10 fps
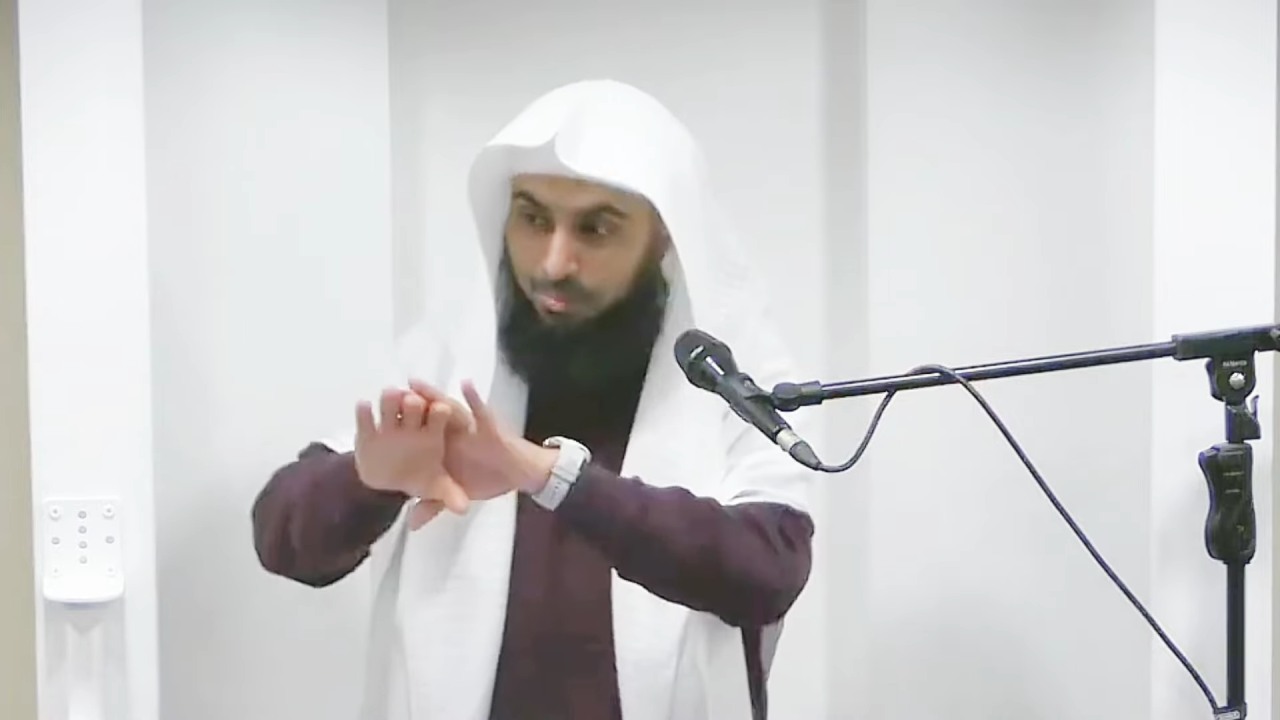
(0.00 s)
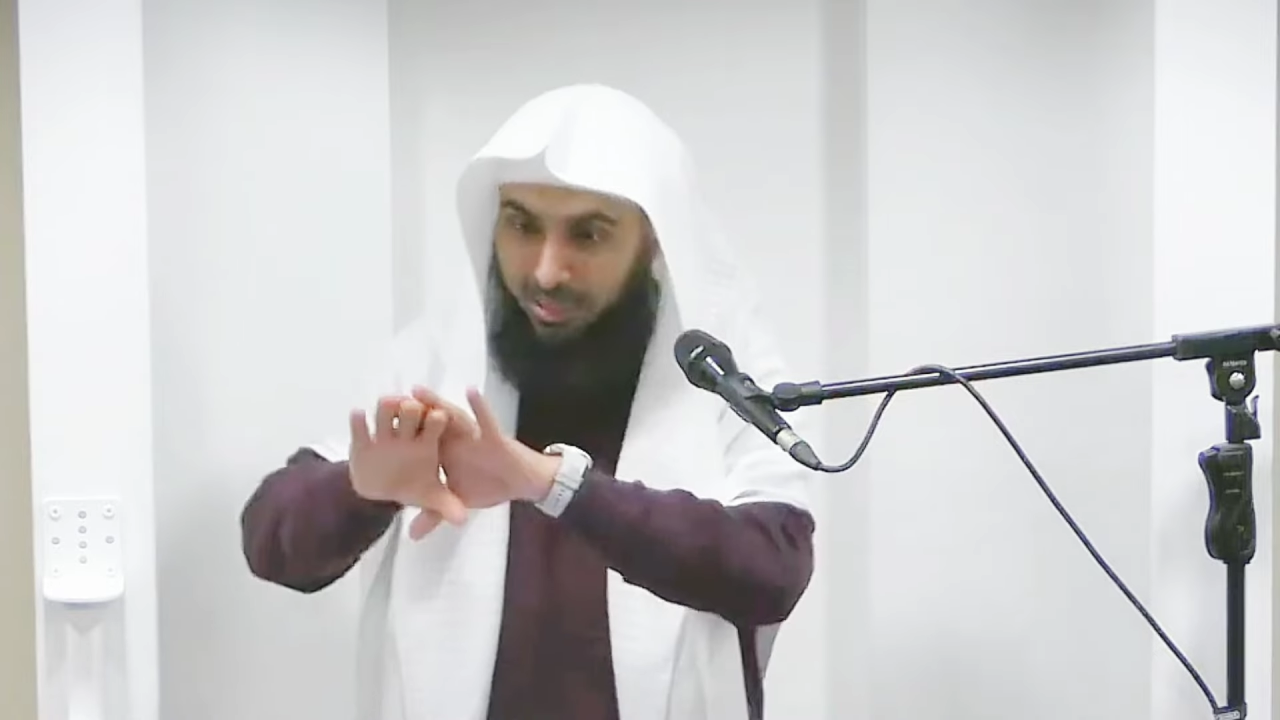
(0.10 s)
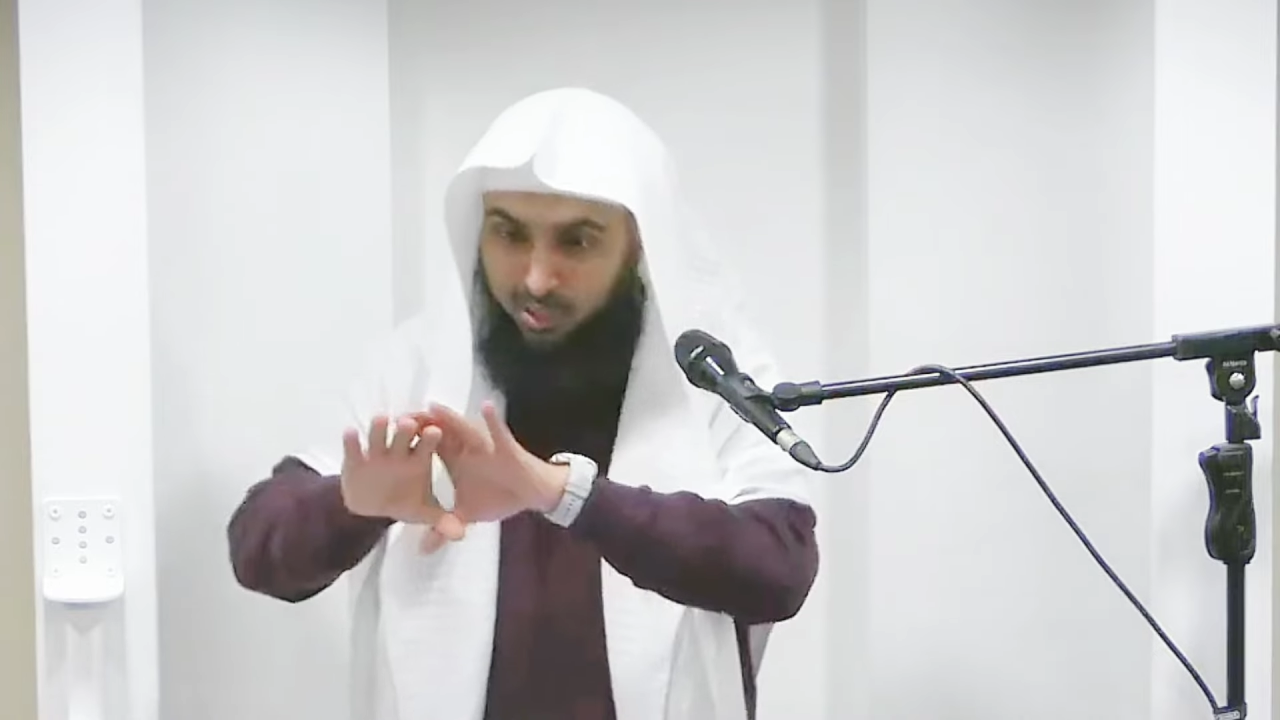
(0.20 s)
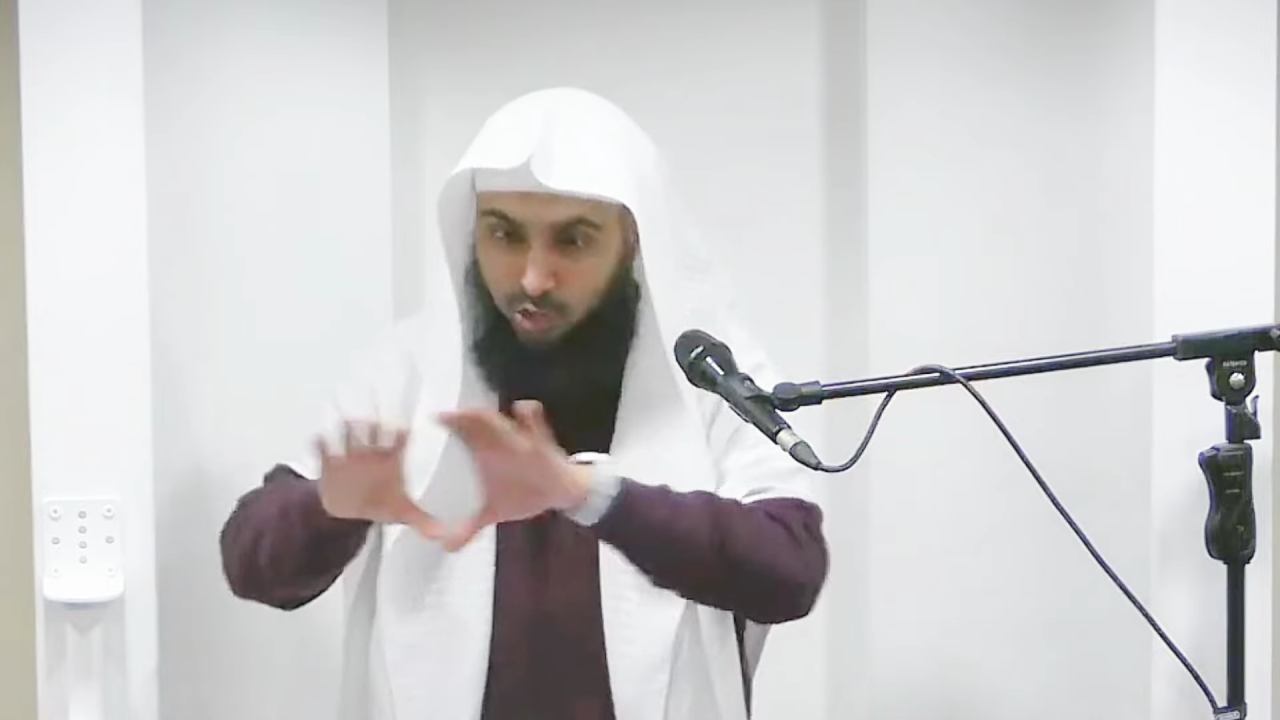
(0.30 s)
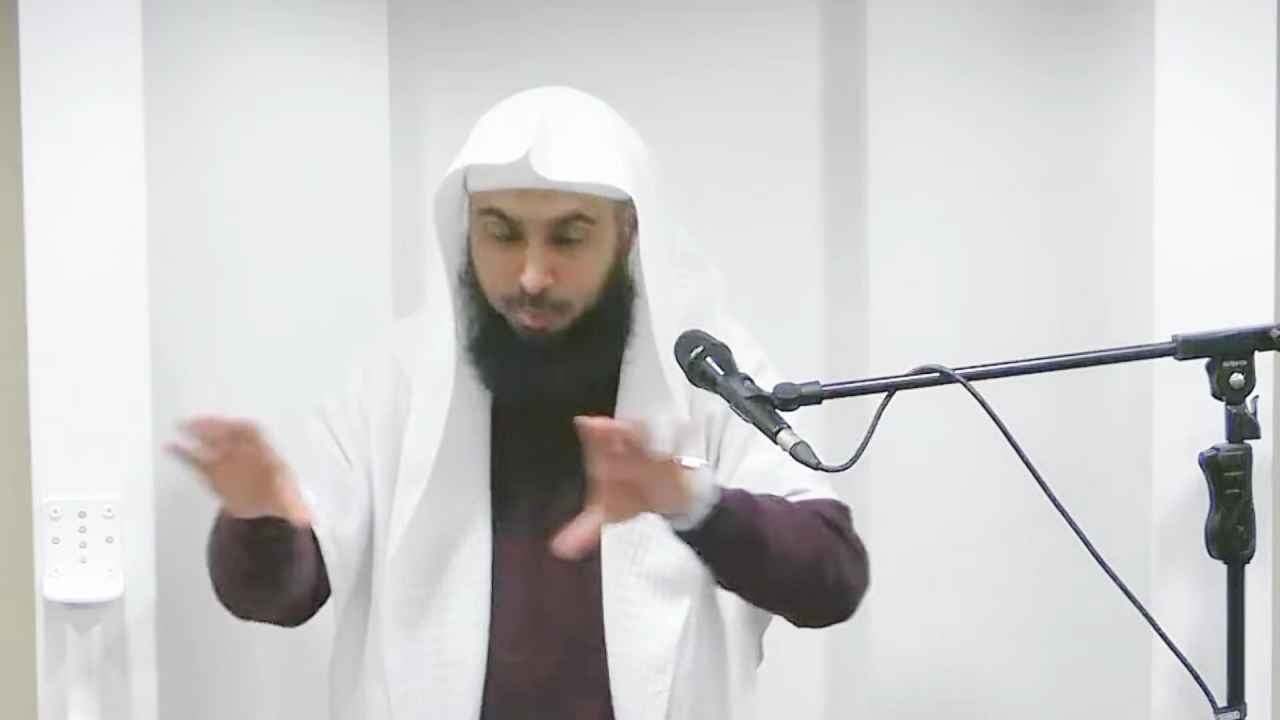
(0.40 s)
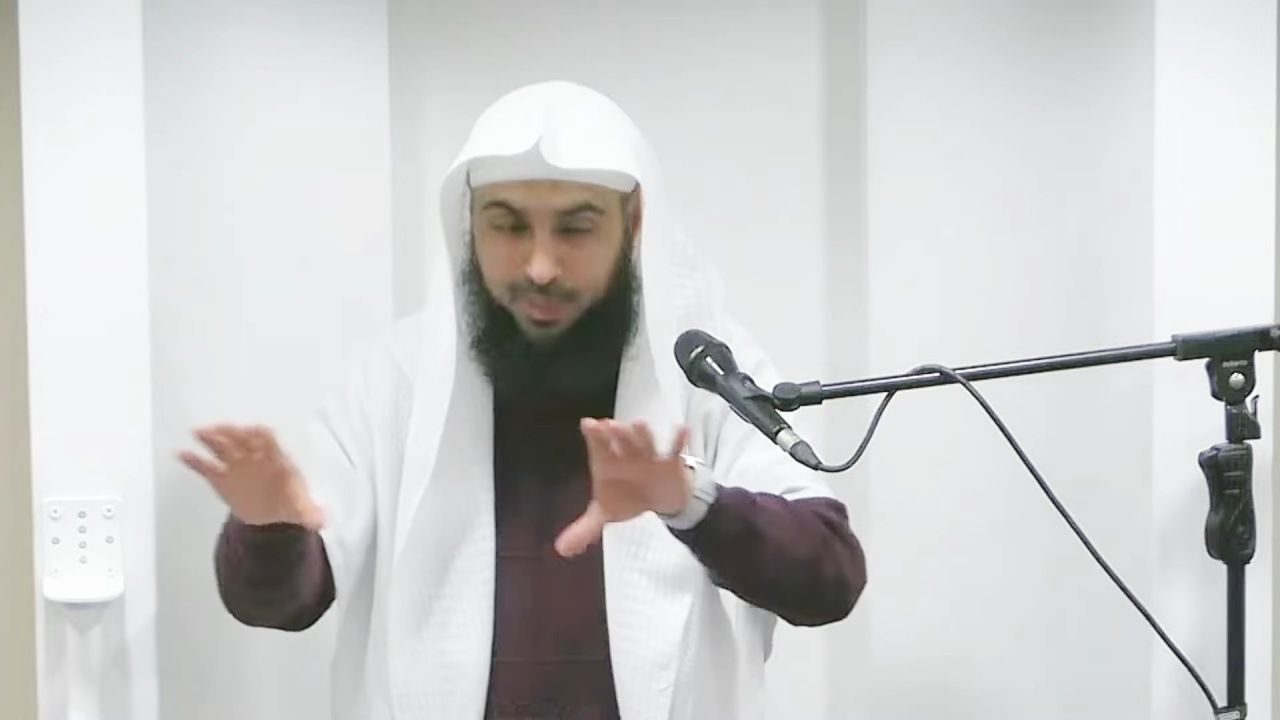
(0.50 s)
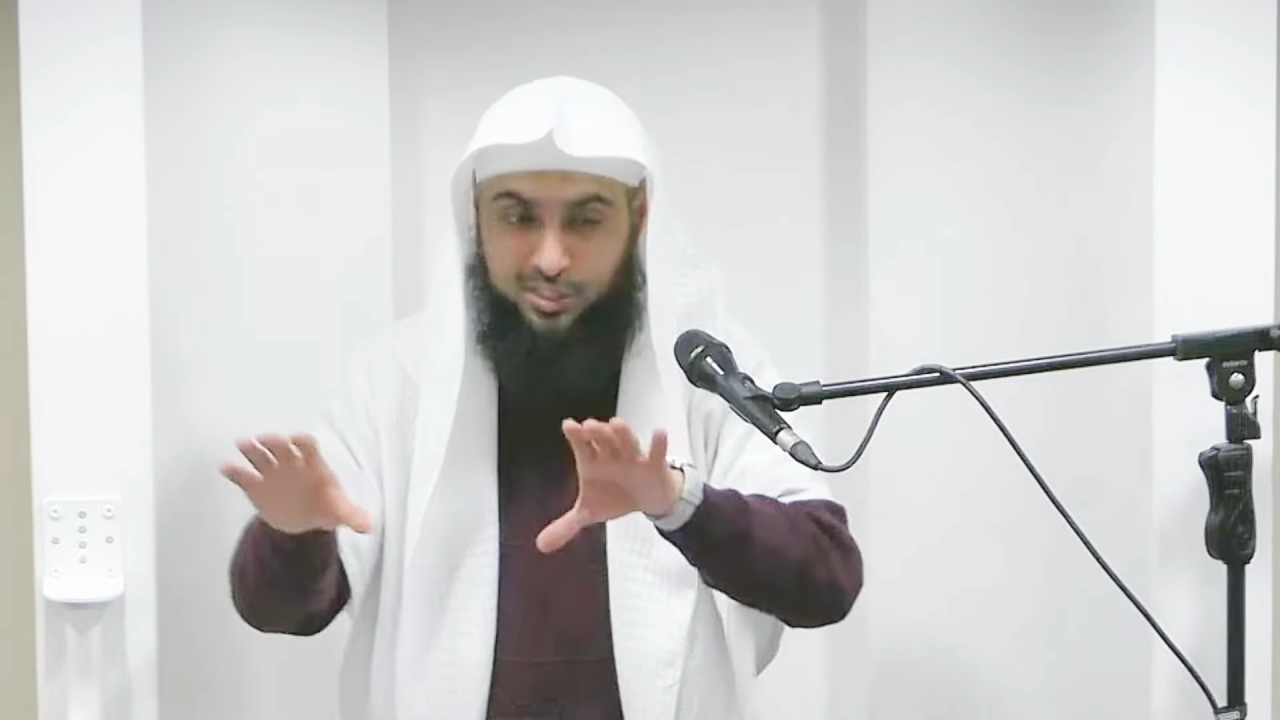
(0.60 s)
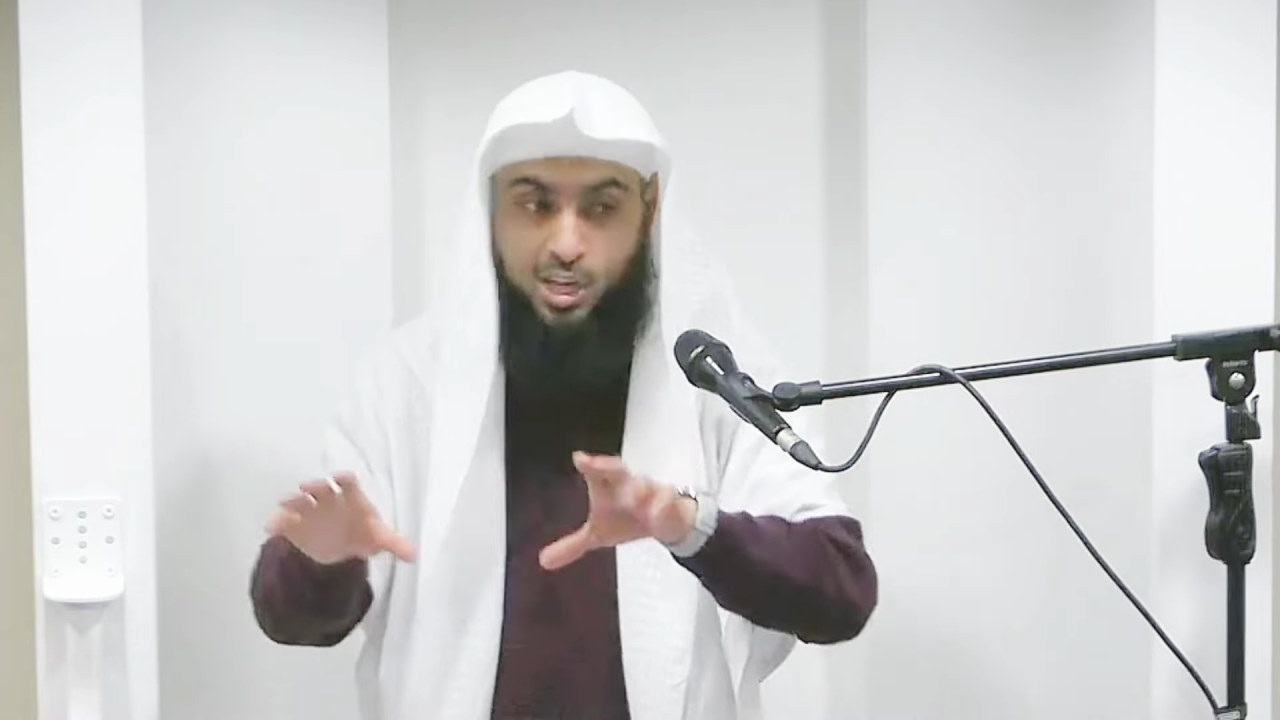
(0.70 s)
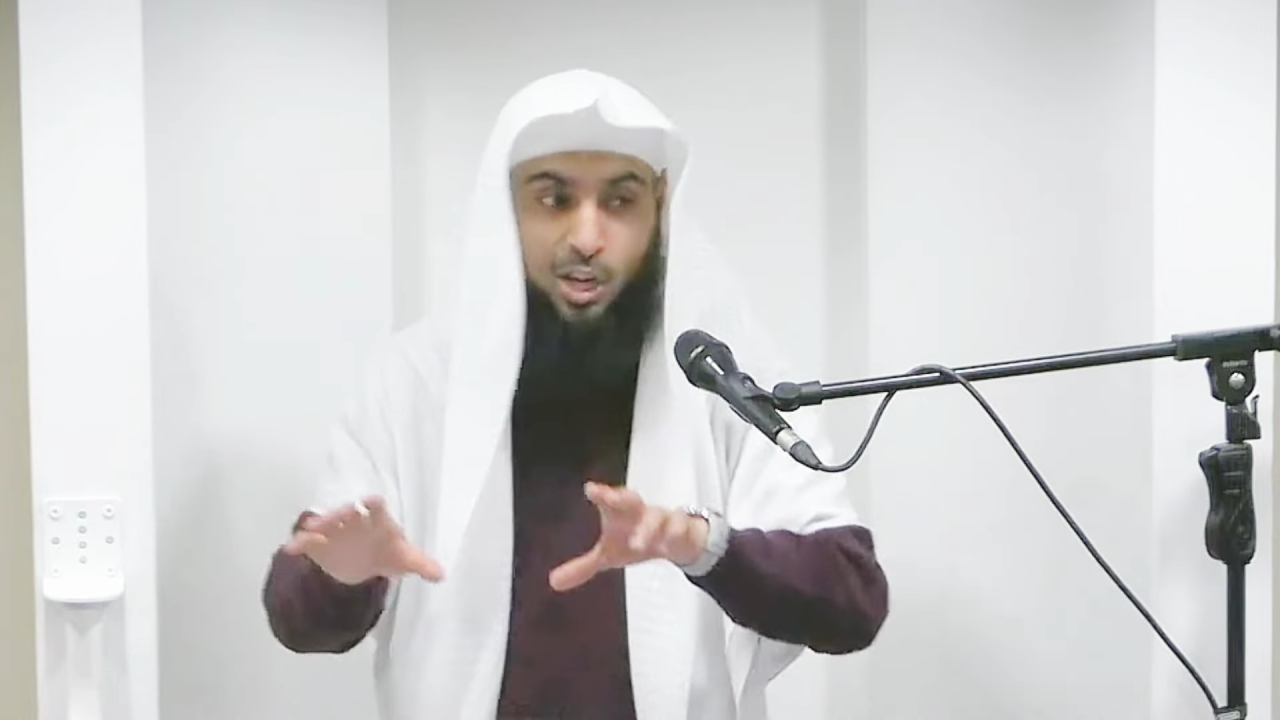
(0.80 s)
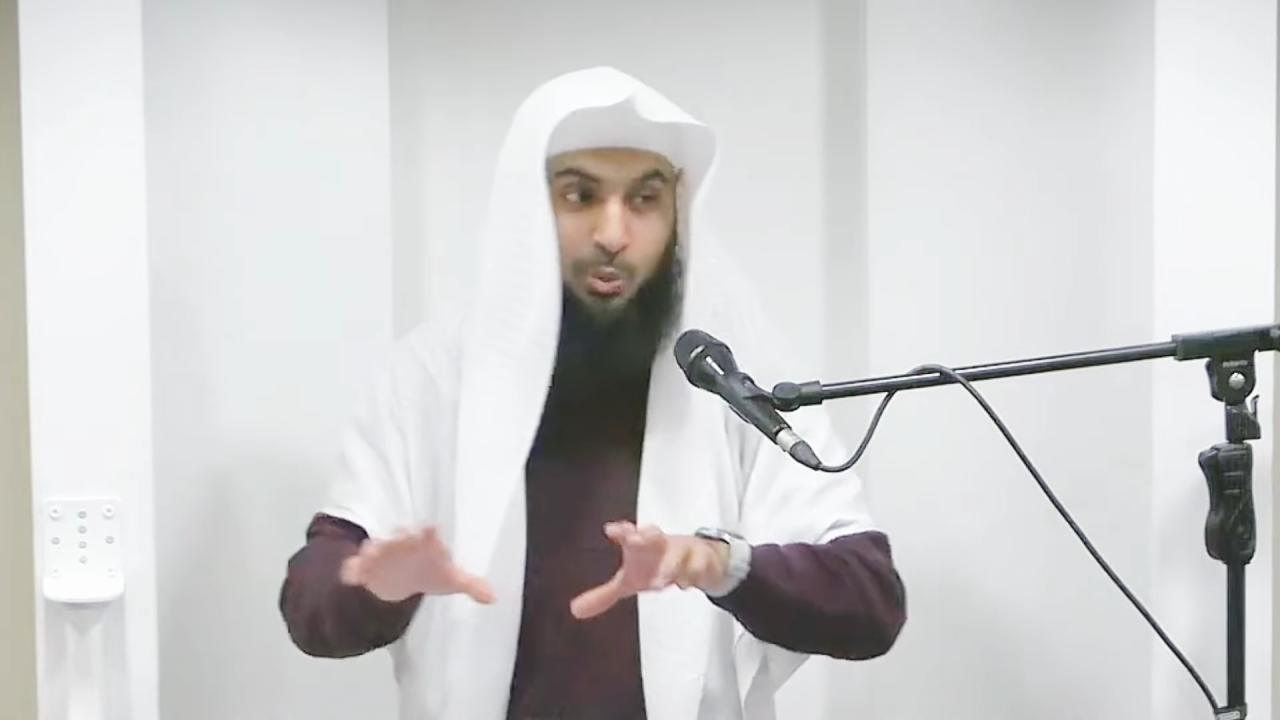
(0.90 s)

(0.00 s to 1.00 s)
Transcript: main topics,